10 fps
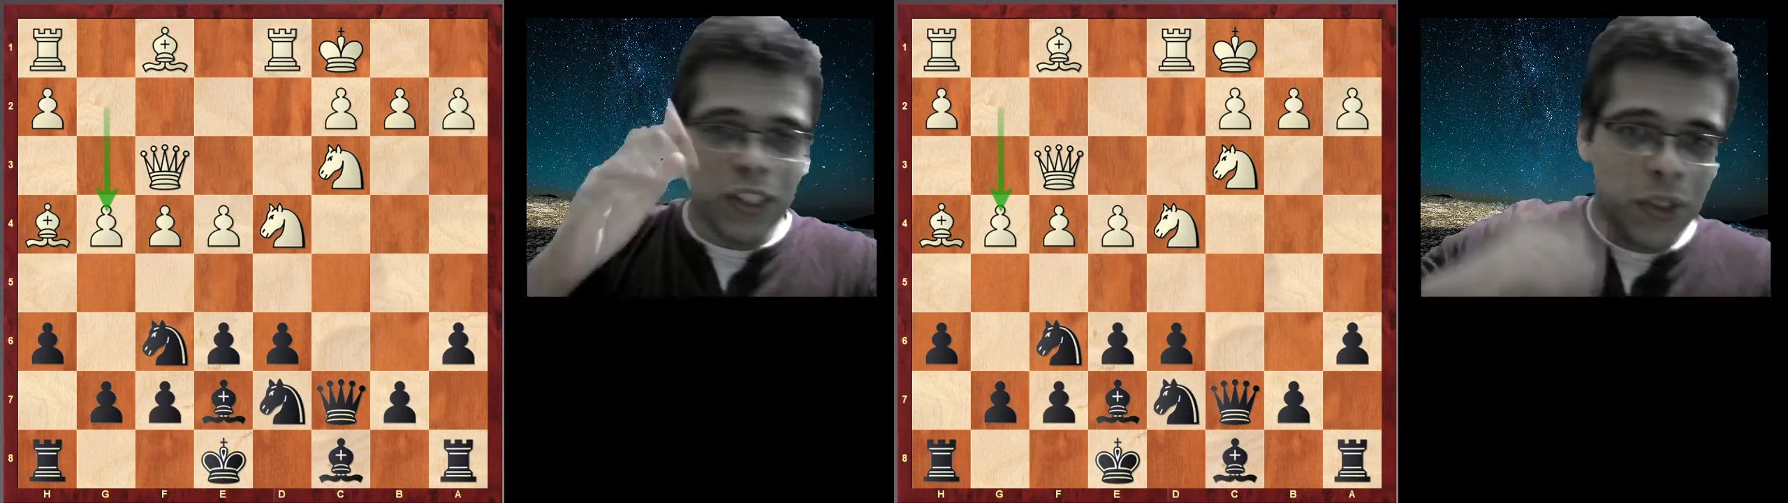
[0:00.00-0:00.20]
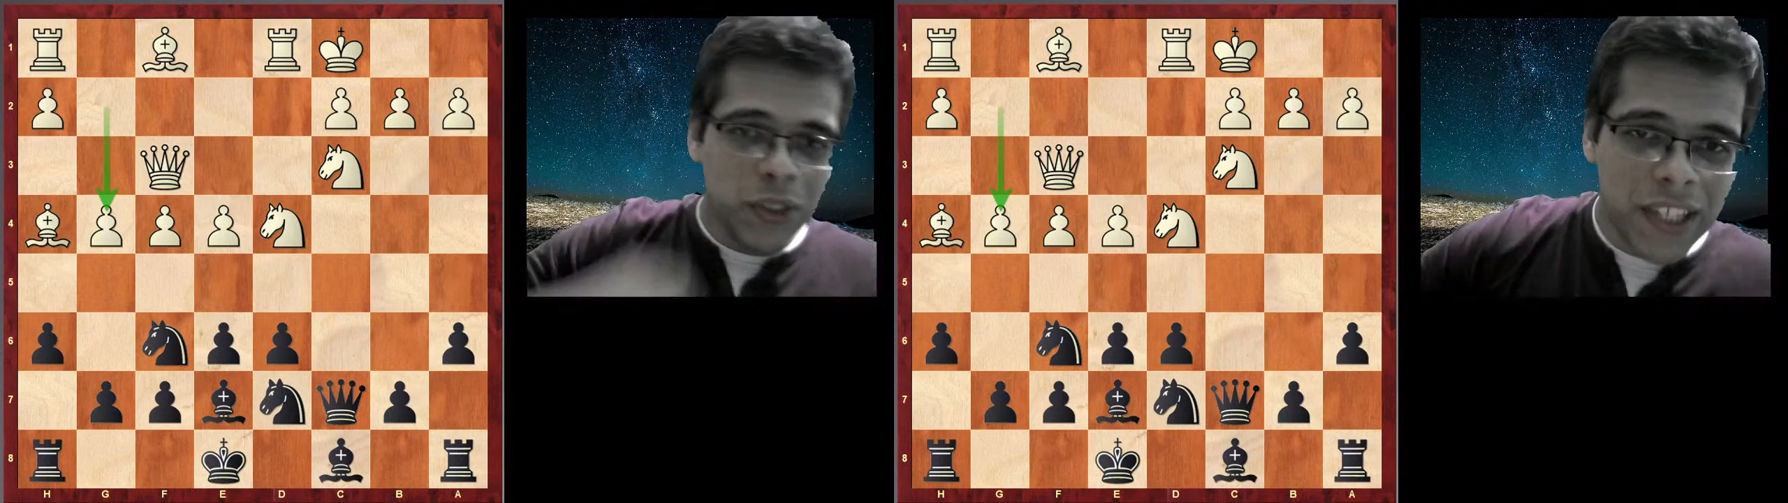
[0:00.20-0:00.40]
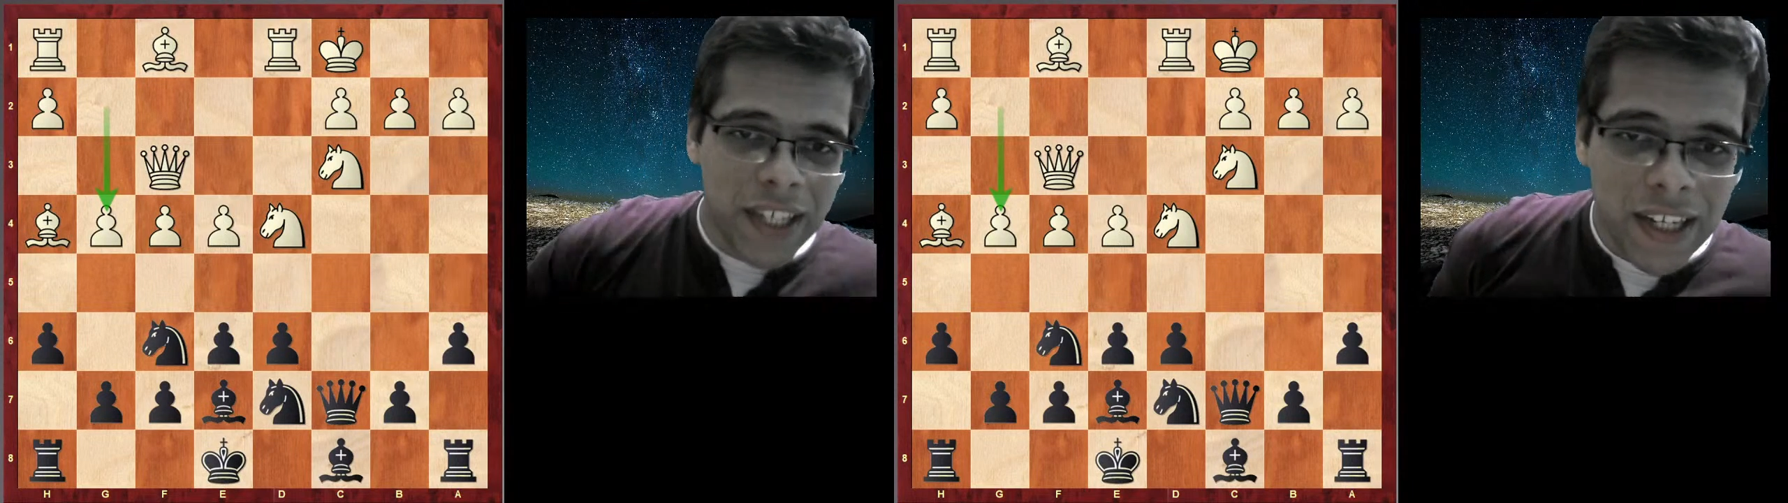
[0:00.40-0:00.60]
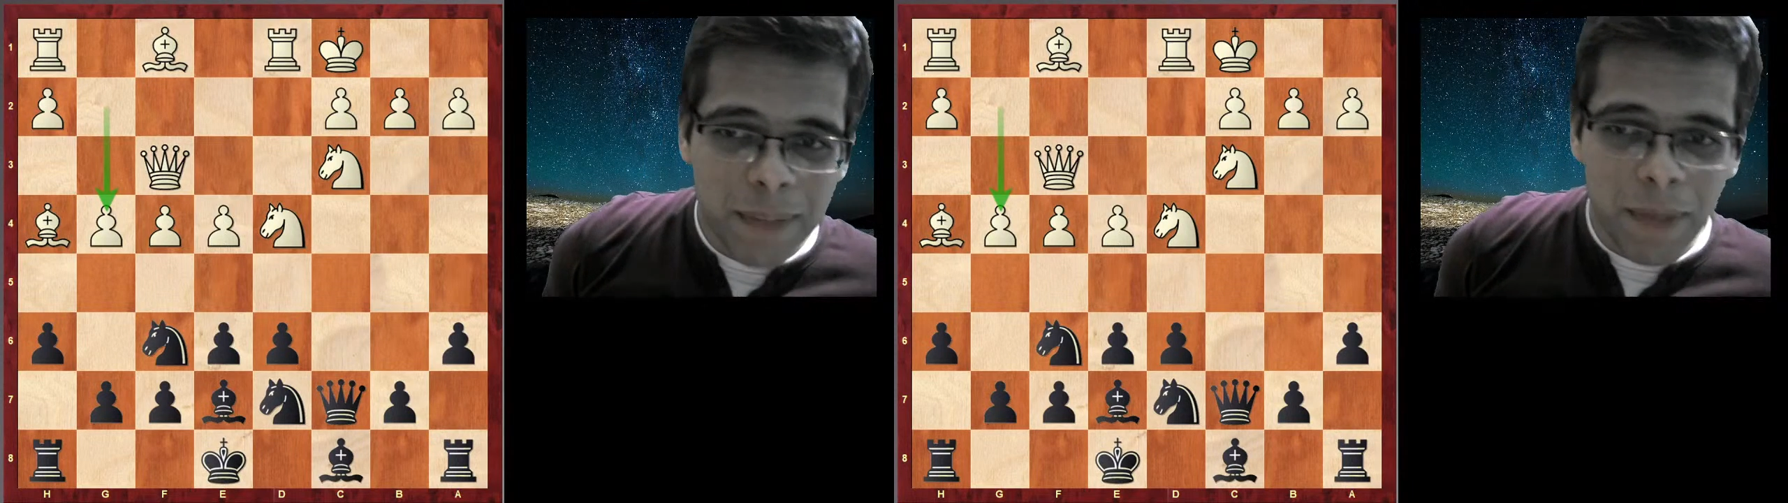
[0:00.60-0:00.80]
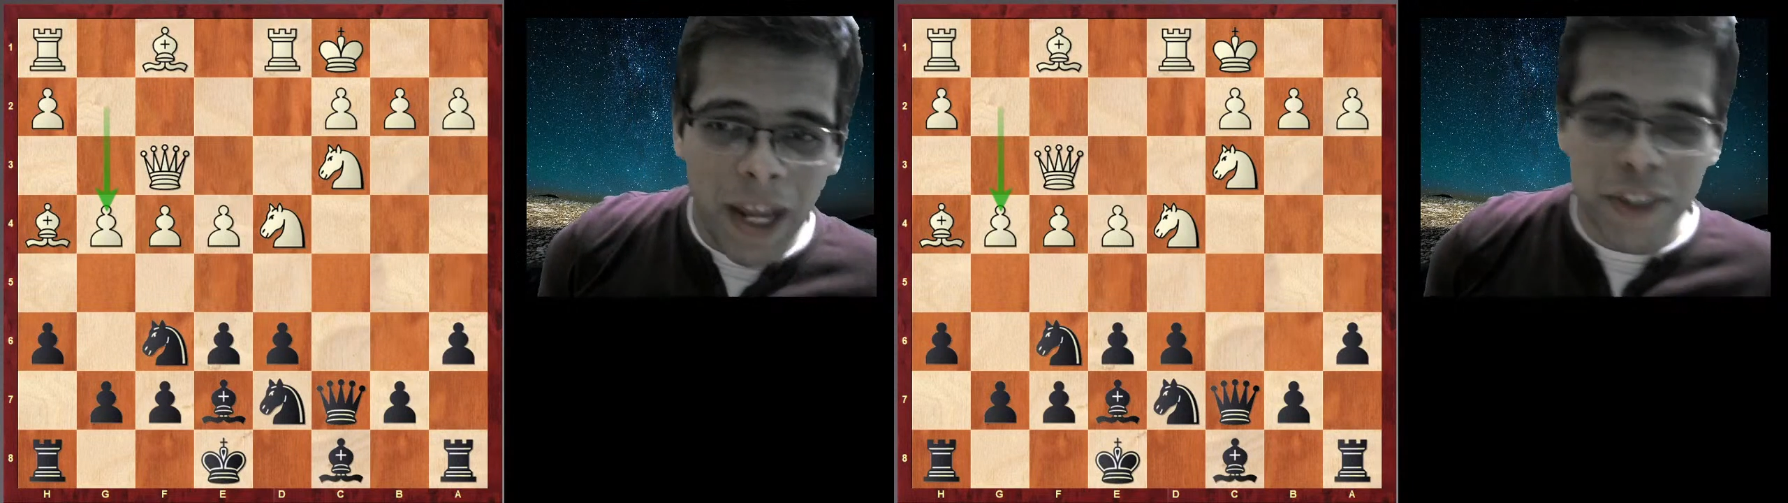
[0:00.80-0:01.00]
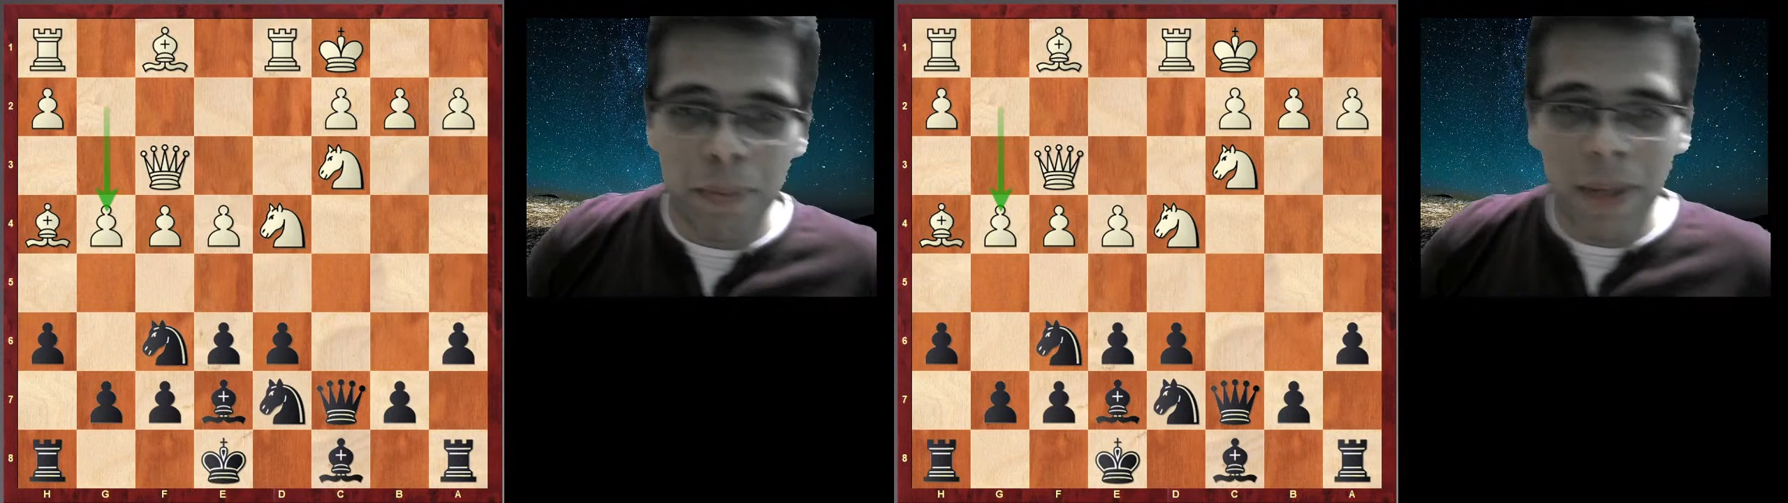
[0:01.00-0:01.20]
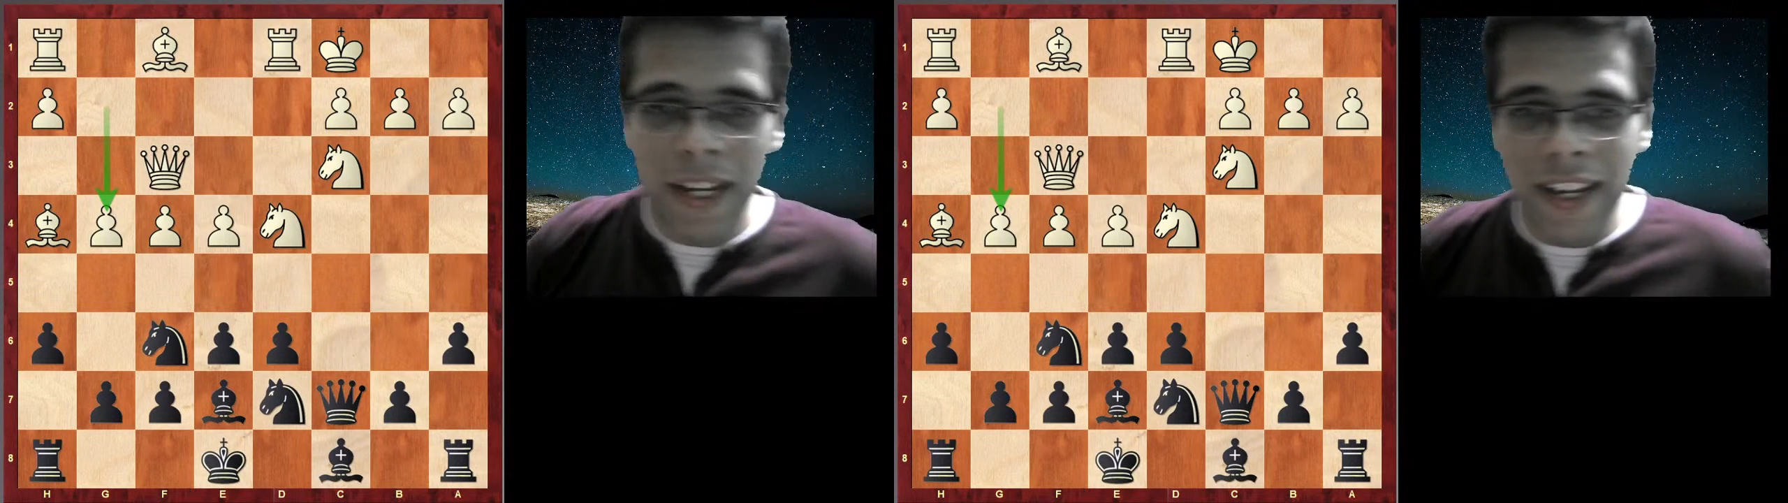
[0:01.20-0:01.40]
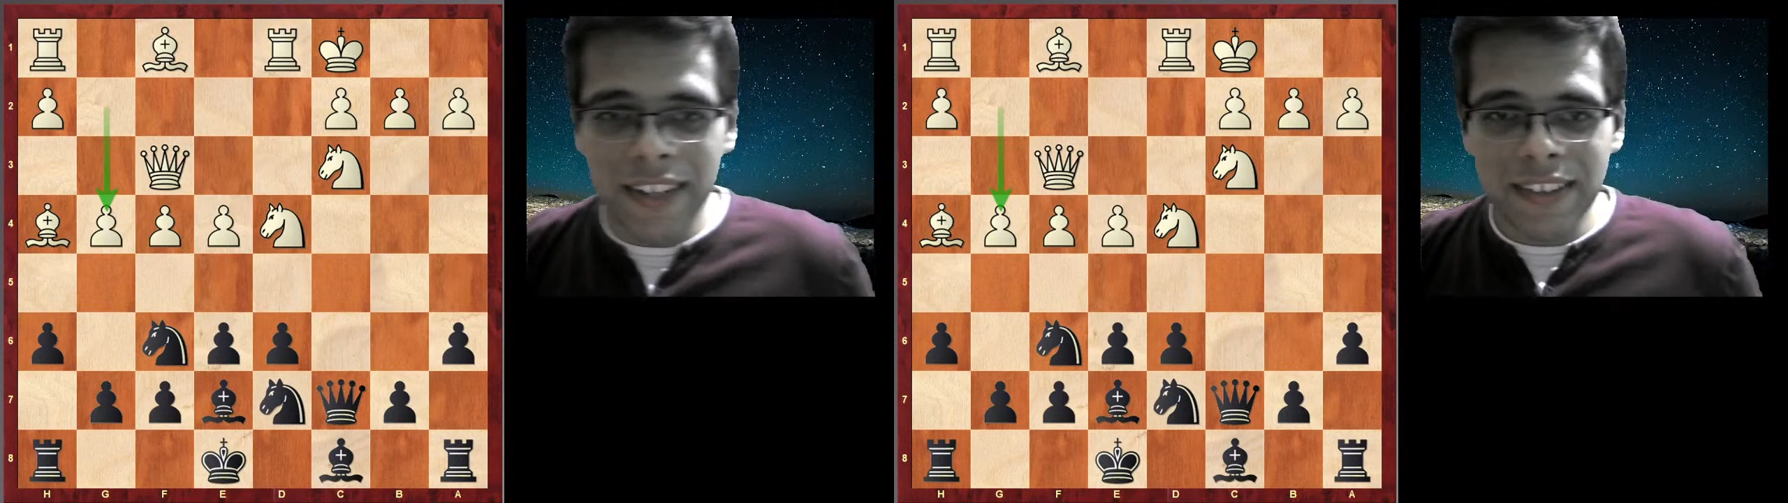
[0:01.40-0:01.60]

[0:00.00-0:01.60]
you think black should play, guys?